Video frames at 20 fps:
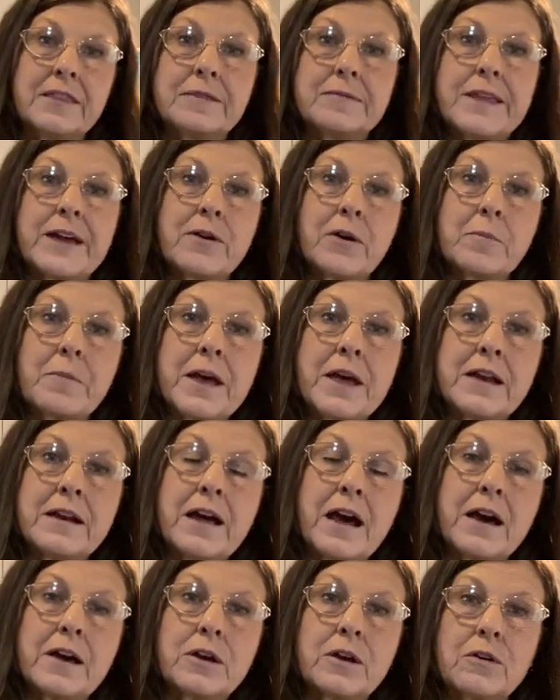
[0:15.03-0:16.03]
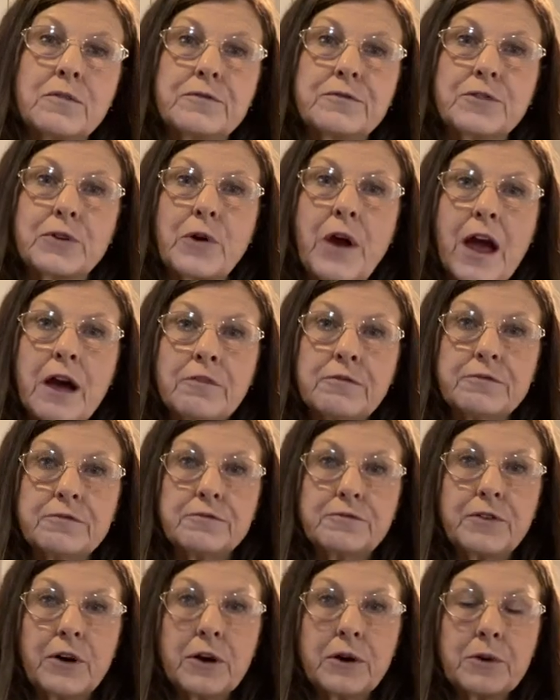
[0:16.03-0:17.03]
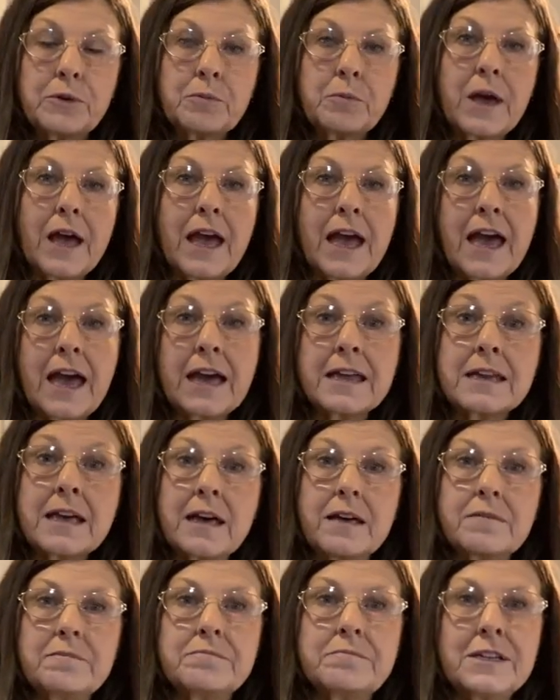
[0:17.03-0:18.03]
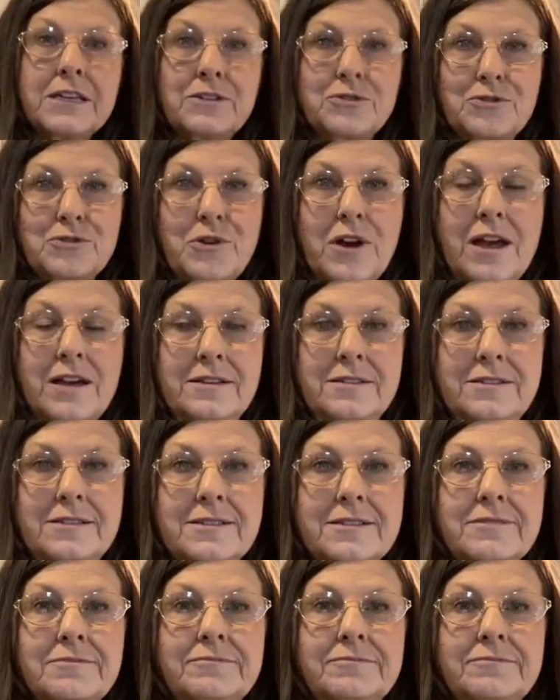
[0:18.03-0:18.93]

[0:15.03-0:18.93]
They are made out of craft foam and meat trays.